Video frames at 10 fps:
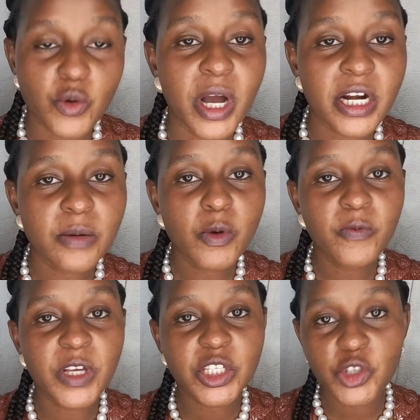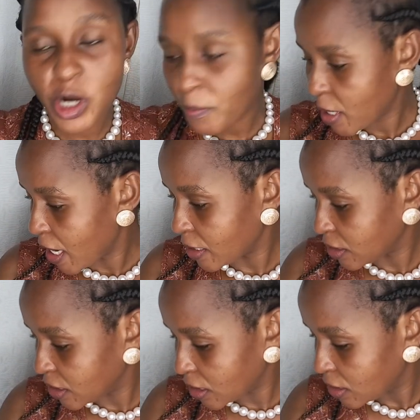you can remove the strap and
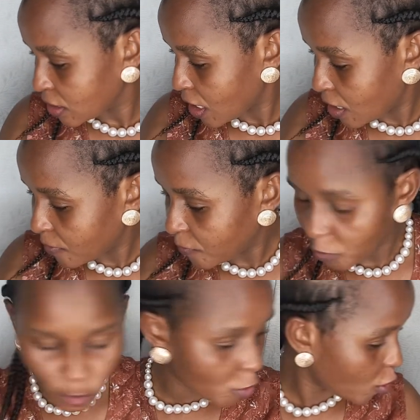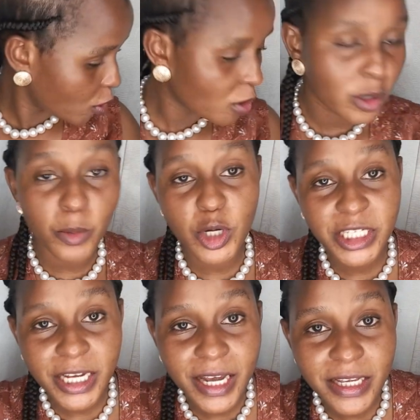just have your Bottega